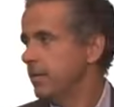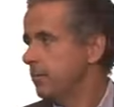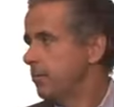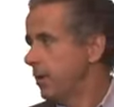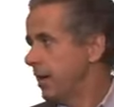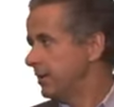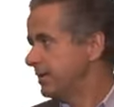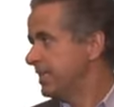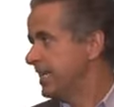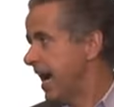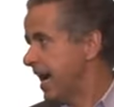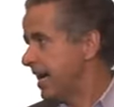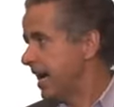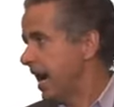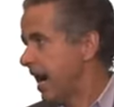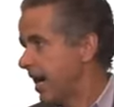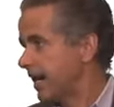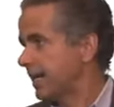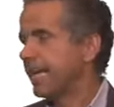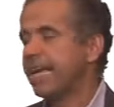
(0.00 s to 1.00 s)
but the
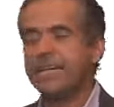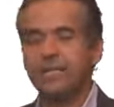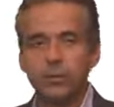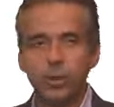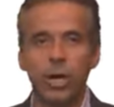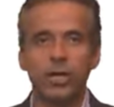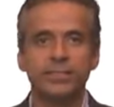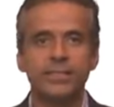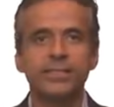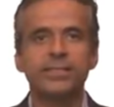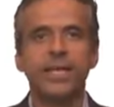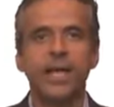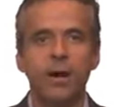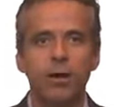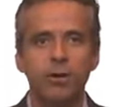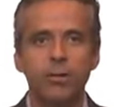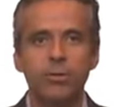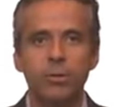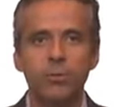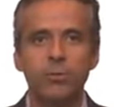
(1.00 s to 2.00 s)
IRR cannot
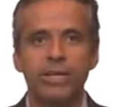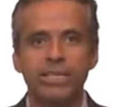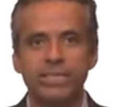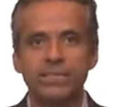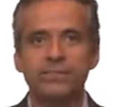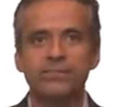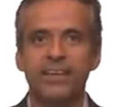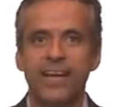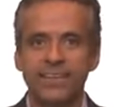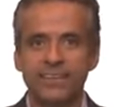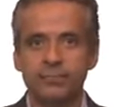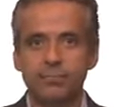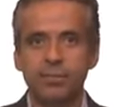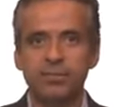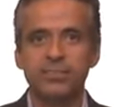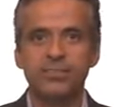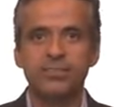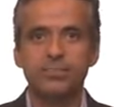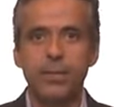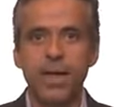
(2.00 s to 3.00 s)
tell you which
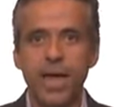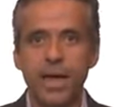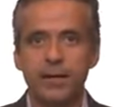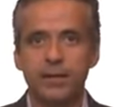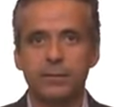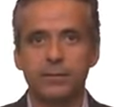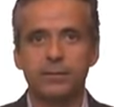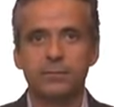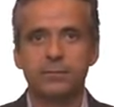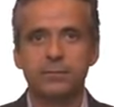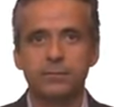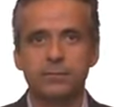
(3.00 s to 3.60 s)
investment is better.